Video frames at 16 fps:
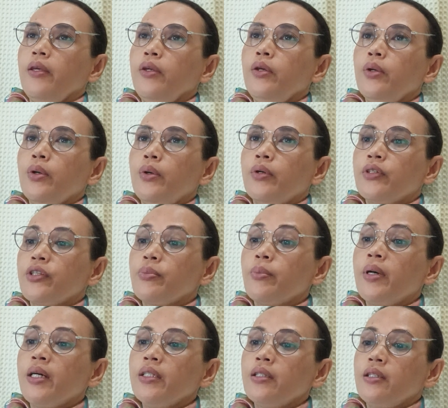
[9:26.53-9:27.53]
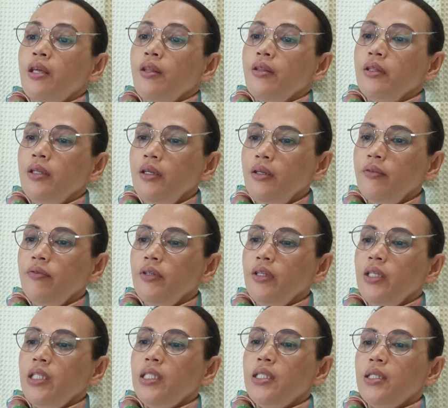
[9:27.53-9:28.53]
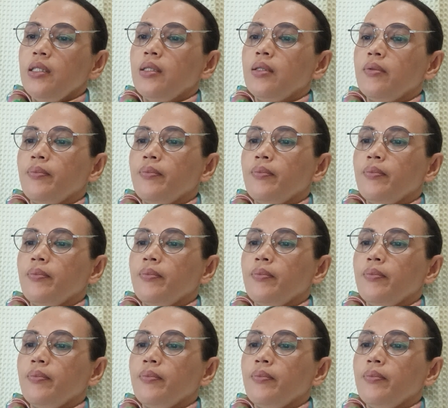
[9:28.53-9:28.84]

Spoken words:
your smart TVs,